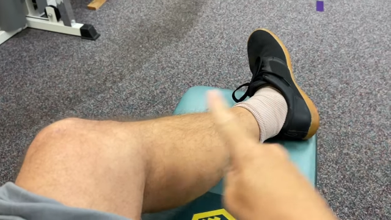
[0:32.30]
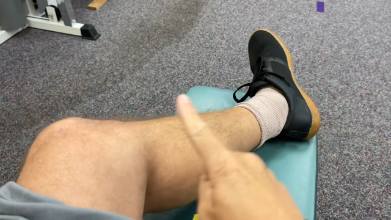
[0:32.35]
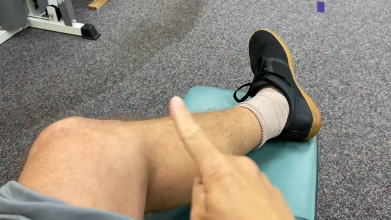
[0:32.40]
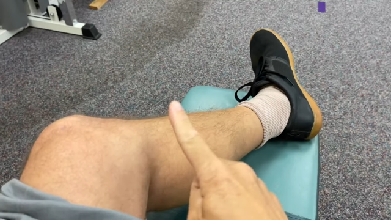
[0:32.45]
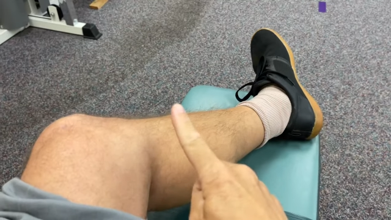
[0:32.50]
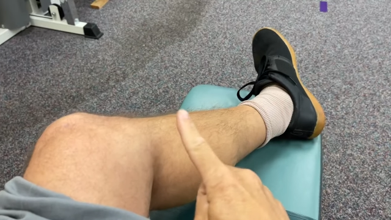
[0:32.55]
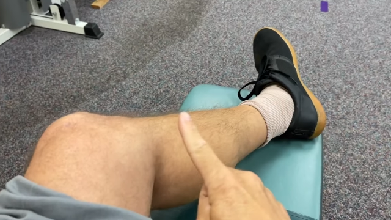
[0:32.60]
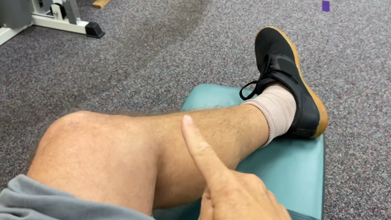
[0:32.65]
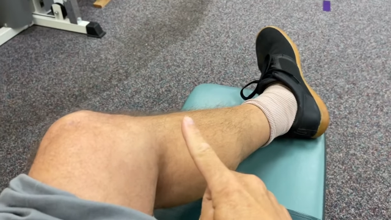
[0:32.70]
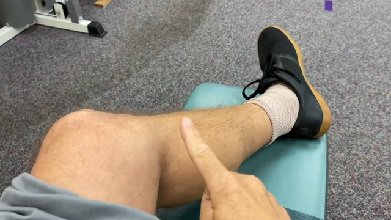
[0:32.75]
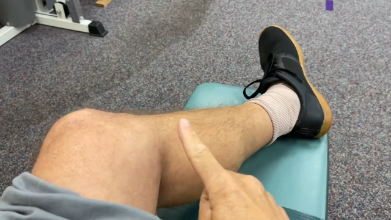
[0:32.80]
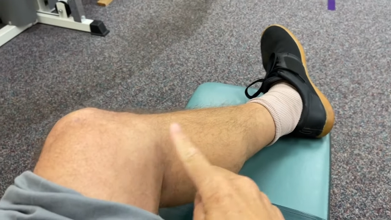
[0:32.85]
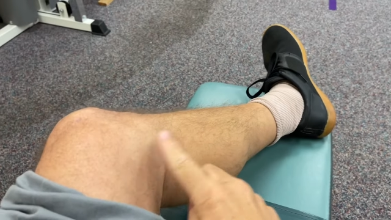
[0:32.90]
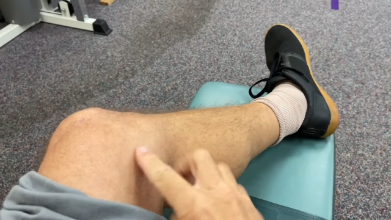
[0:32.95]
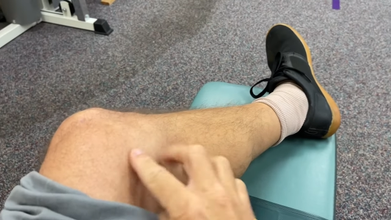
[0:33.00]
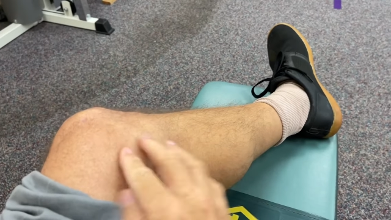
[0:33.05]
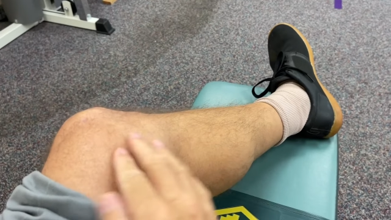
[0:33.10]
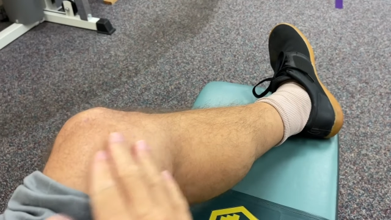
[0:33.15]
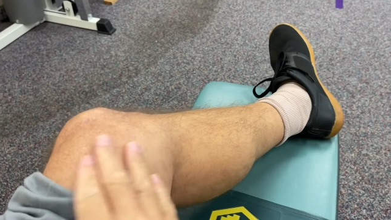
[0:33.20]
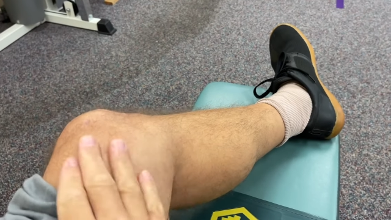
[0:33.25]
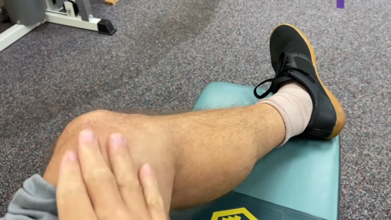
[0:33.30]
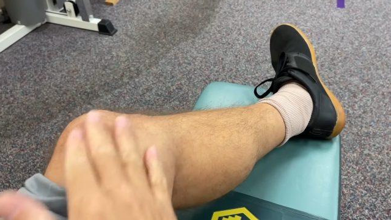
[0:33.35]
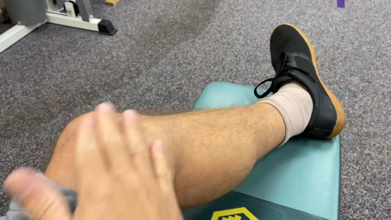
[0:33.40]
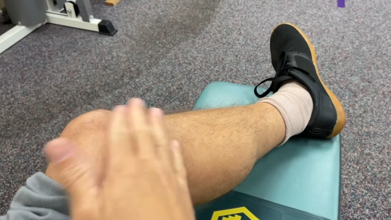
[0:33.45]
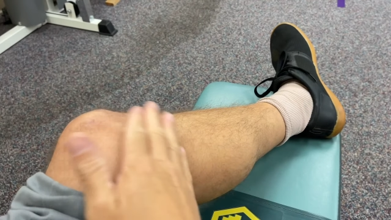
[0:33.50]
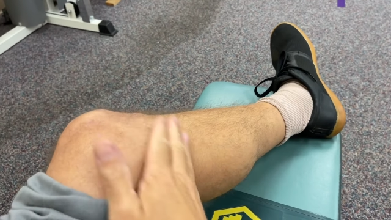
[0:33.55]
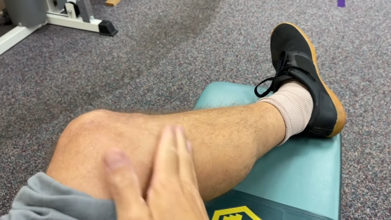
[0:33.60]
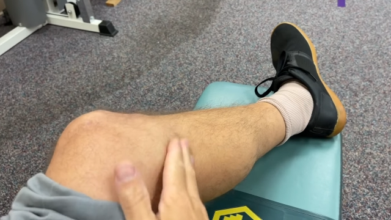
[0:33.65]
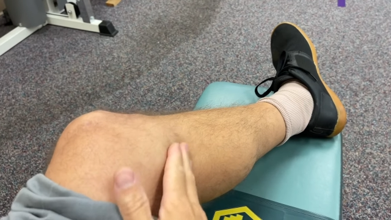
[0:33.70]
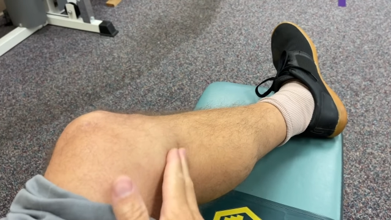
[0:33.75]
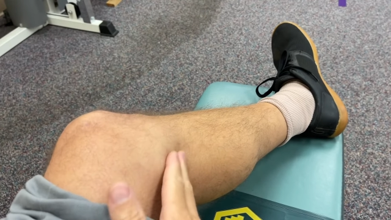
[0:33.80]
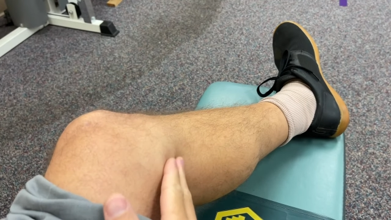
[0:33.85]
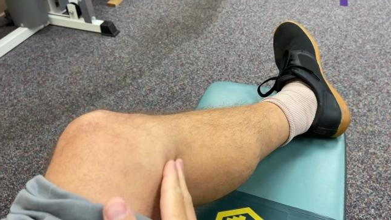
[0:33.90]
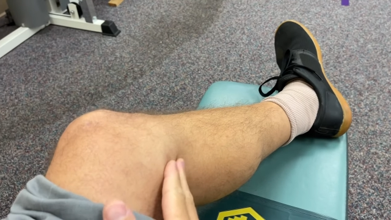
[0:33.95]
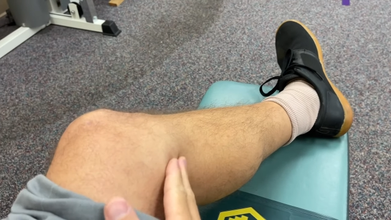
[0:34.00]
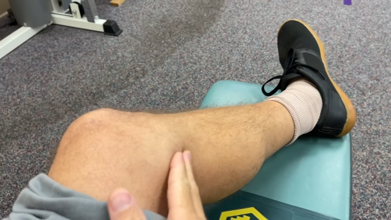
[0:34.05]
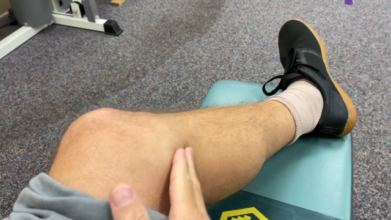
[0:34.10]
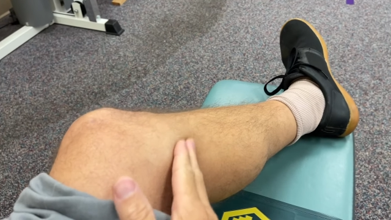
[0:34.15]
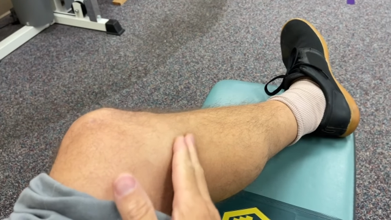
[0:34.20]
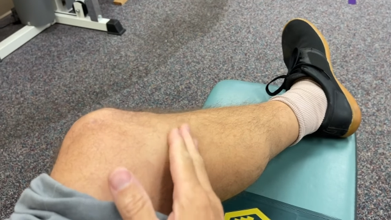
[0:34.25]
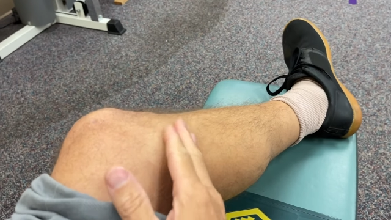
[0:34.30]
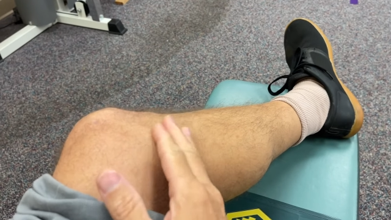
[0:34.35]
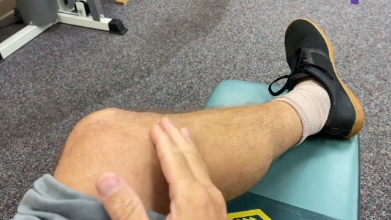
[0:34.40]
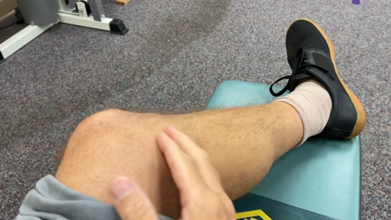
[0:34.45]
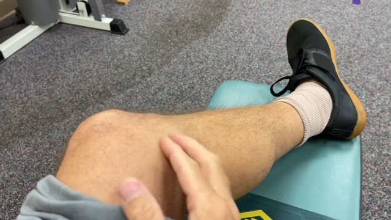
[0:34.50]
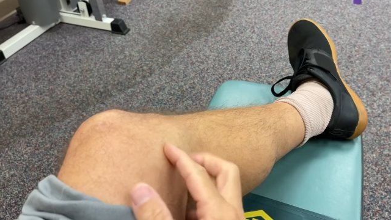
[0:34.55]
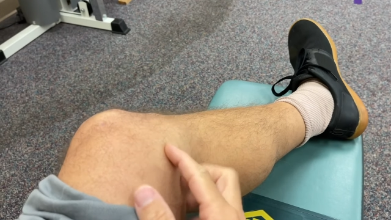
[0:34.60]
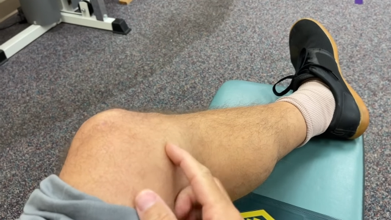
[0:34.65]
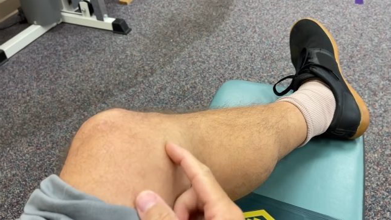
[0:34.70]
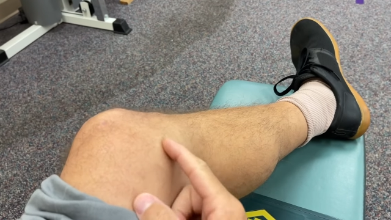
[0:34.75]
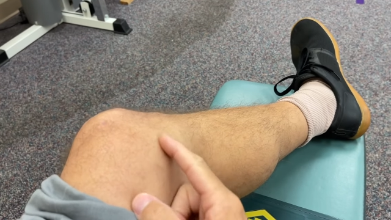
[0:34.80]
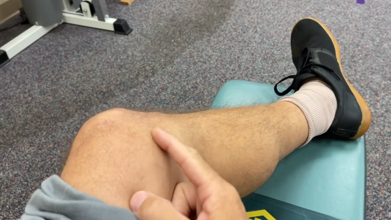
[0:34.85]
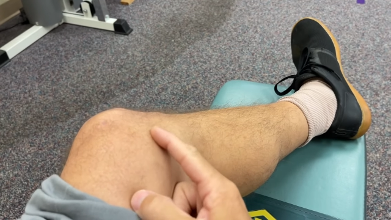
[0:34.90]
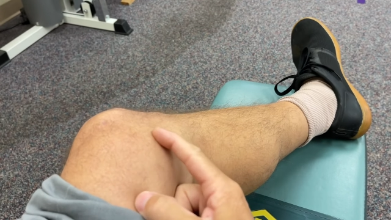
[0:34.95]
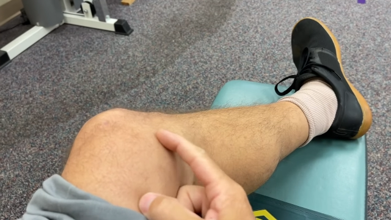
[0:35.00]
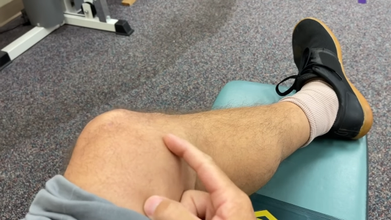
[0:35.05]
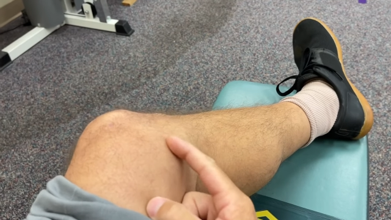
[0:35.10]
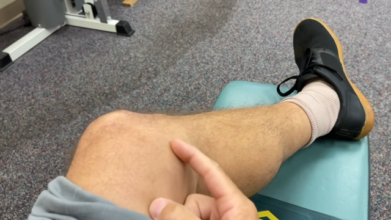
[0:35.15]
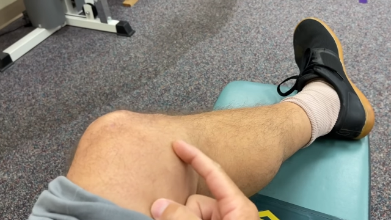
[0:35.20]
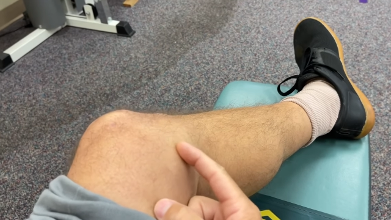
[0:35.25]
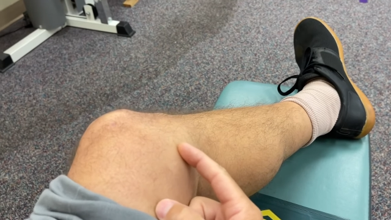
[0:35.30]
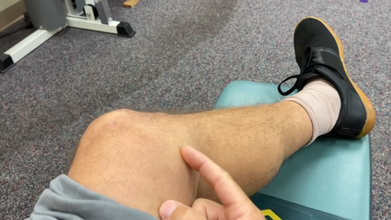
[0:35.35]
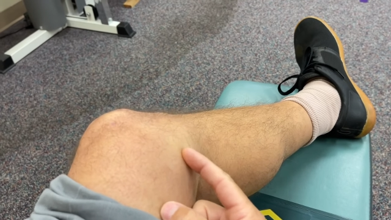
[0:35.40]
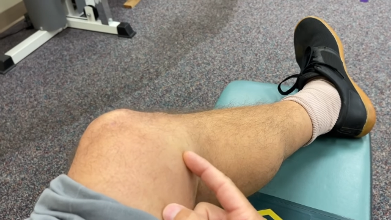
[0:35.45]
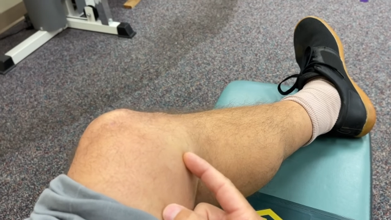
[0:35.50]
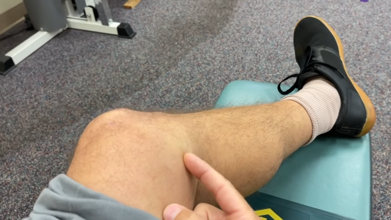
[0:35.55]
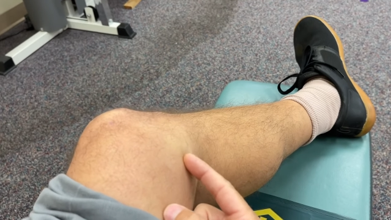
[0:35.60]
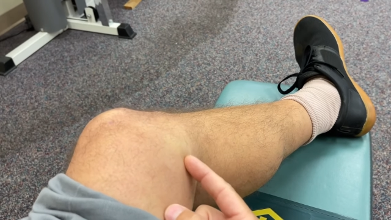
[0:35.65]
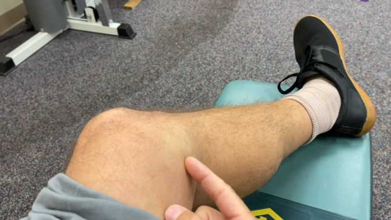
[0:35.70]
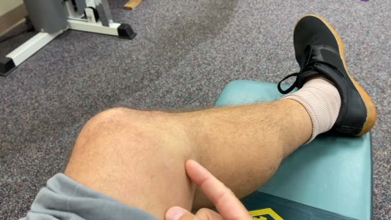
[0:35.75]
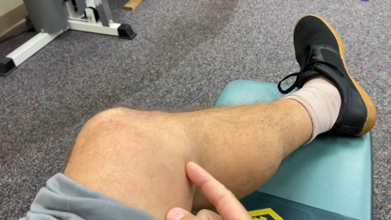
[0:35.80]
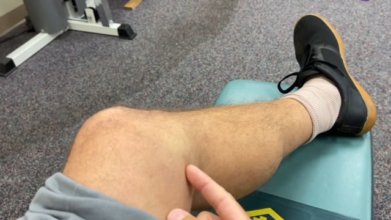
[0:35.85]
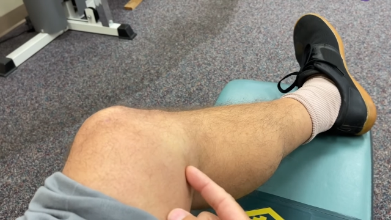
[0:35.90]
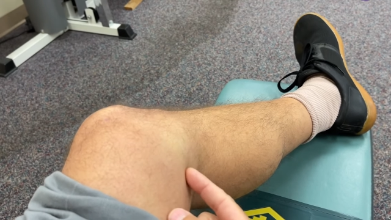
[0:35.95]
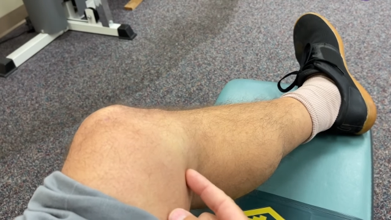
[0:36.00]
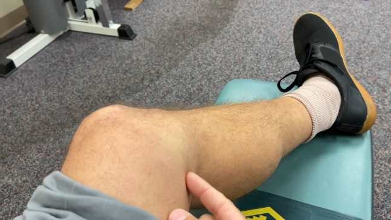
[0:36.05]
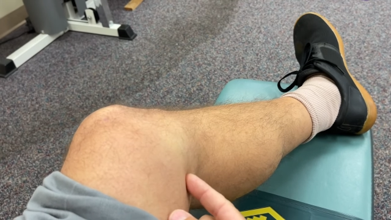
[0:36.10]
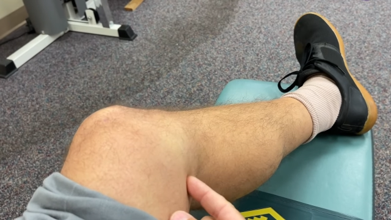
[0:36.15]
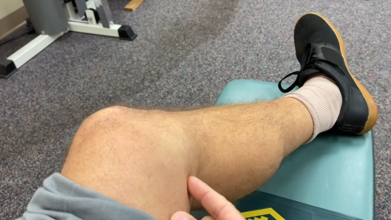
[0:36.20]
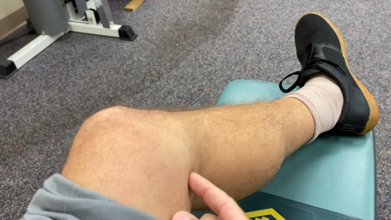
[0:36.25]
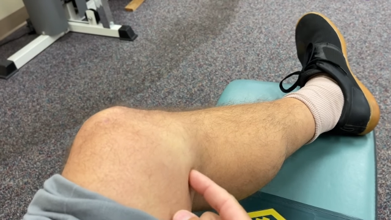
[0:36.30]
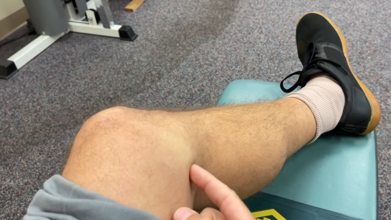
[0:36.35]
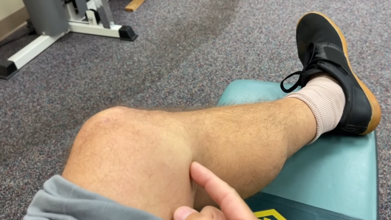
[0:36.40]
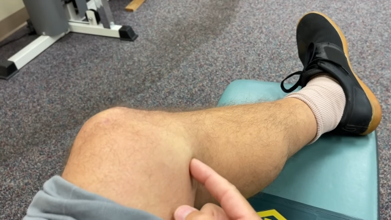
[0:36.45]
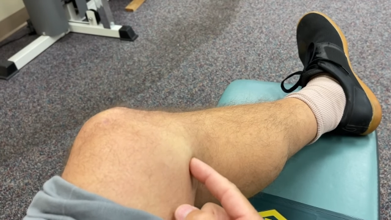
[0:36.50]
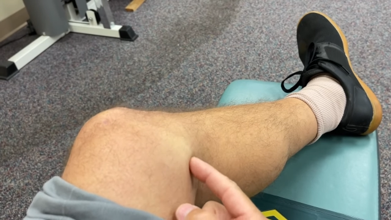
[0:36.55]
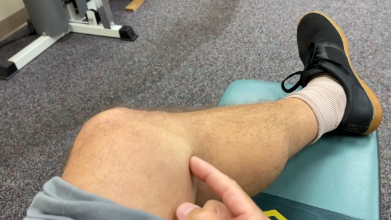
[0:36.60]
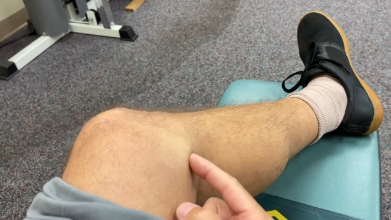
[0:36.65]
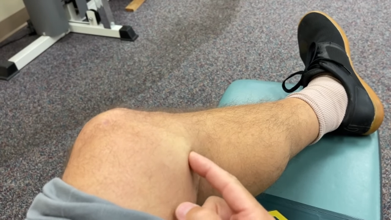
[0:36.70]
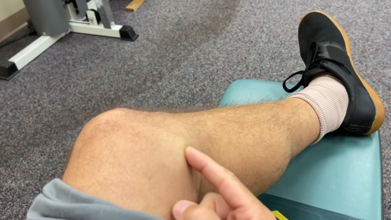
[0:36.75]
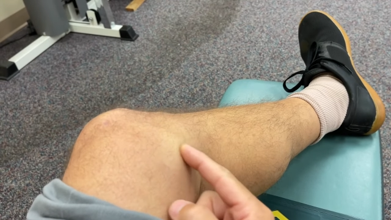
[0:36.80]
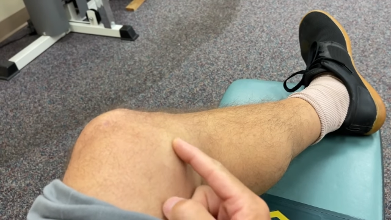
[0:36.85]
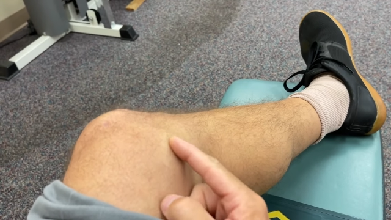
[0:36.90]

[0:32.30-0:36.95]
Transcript: (no speaker visible)